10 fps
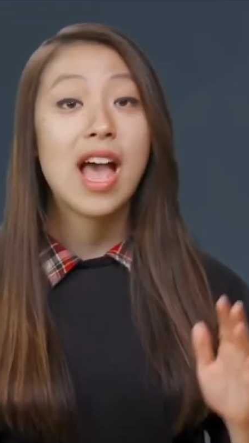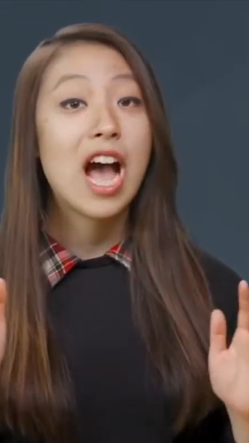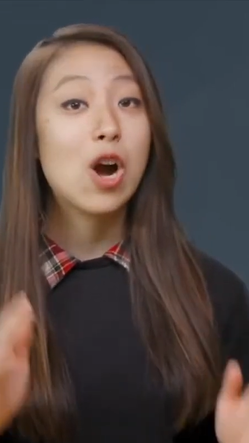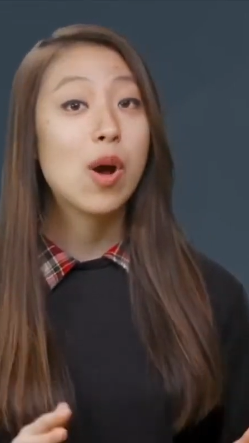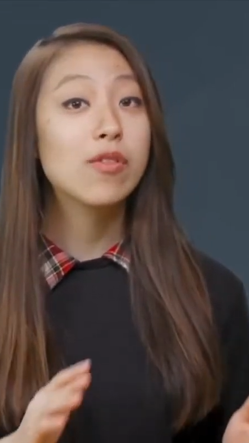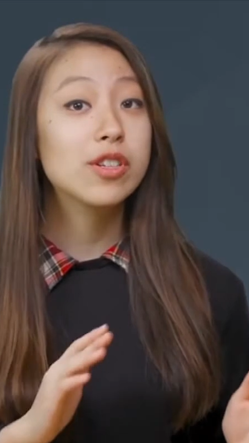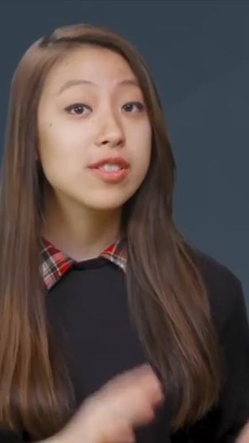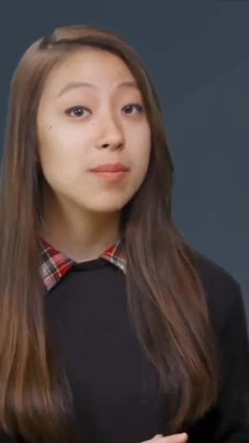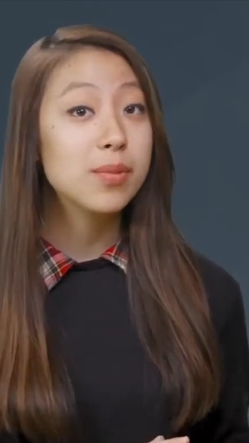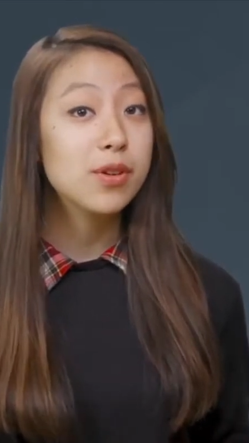However
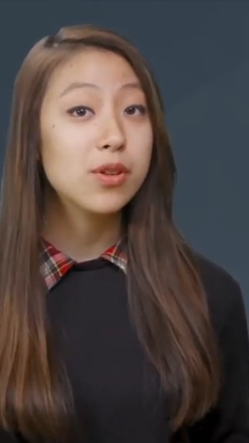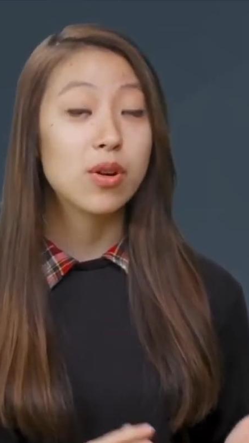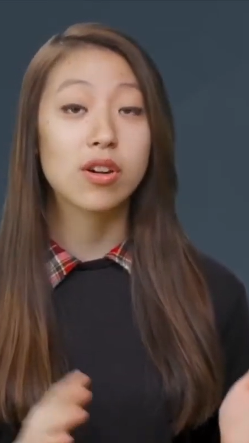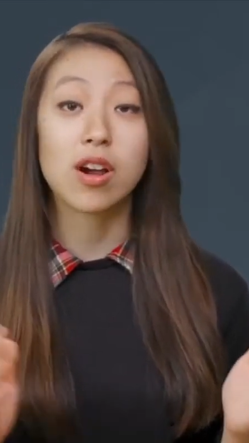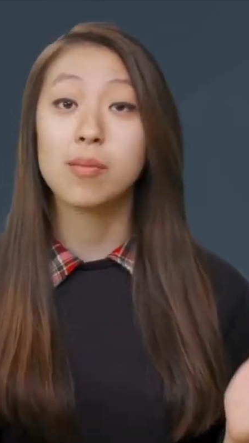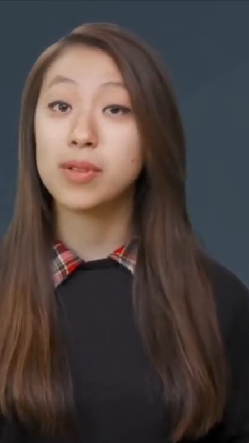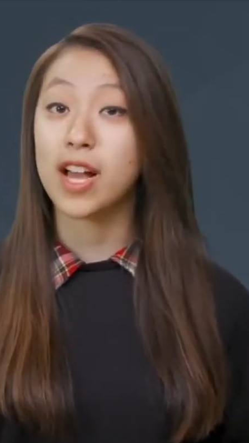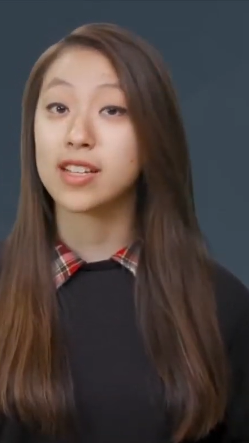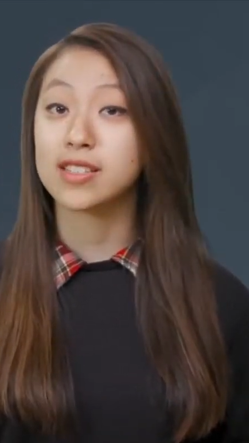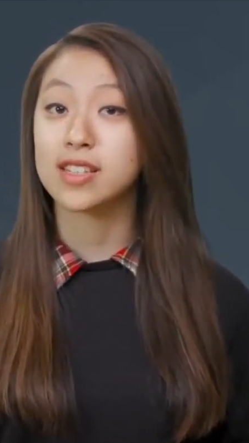simple or
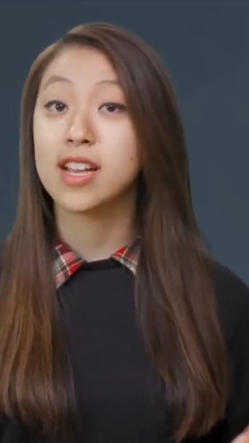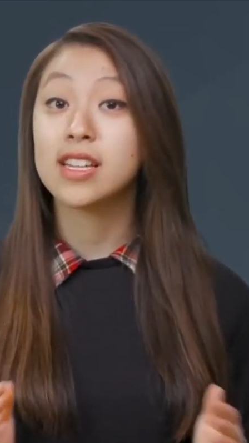complex,